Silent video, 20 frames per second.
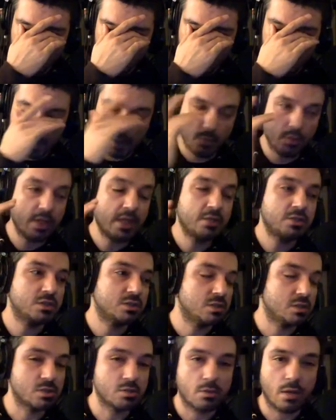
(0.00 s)
Like what I just
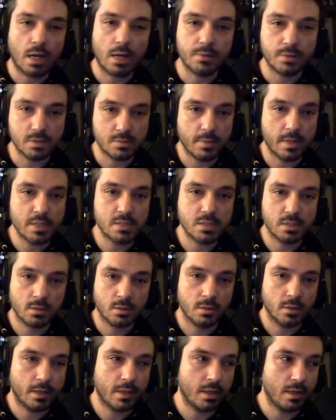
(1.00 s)
described is basically
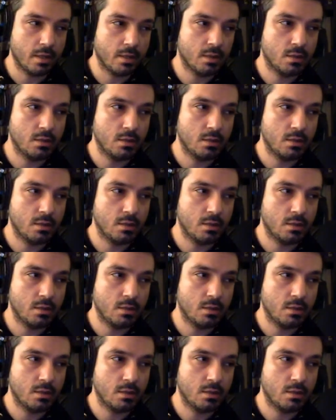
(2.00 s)
like